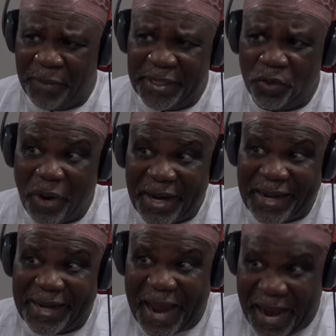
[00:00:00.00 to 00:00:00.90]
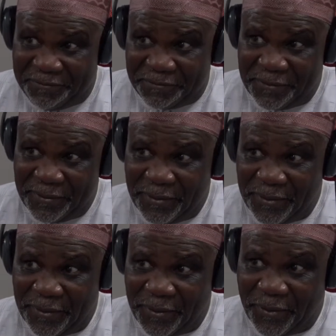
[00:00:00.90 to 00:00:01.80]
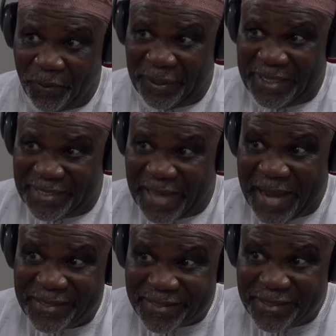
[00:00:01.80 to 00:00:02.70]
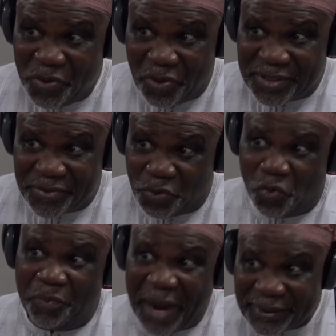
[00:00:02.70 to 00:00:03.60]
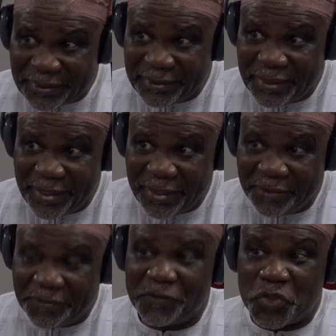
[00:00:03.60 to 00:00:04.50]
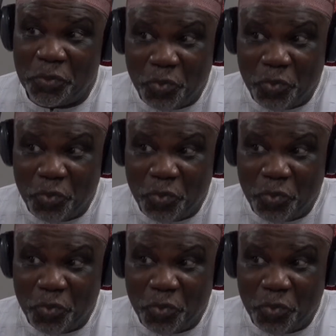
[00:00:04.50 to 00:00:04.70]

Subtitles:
money one can have on his hands, not through banks? 15